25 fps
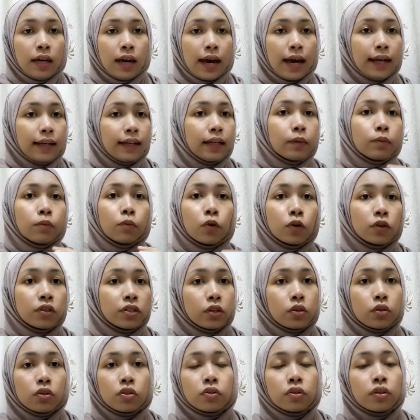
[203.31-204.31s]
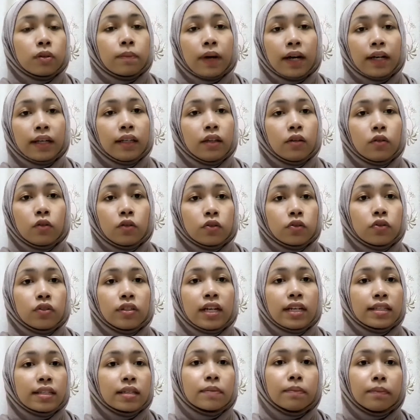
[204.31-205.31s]
Adding more zeros to the money also
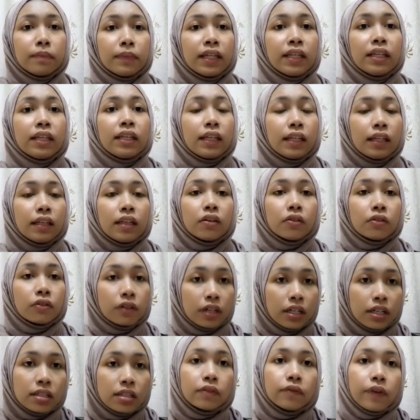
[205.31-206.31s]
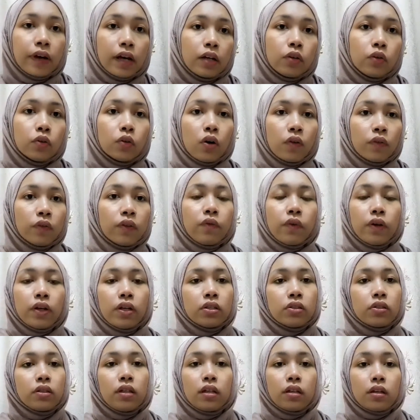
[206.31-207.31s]
doesn't mean it increases the value of the
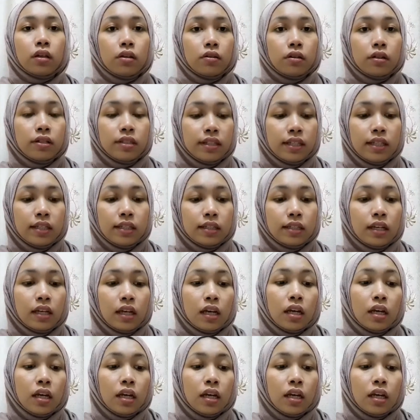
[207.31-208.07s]
Venezuelan currencies.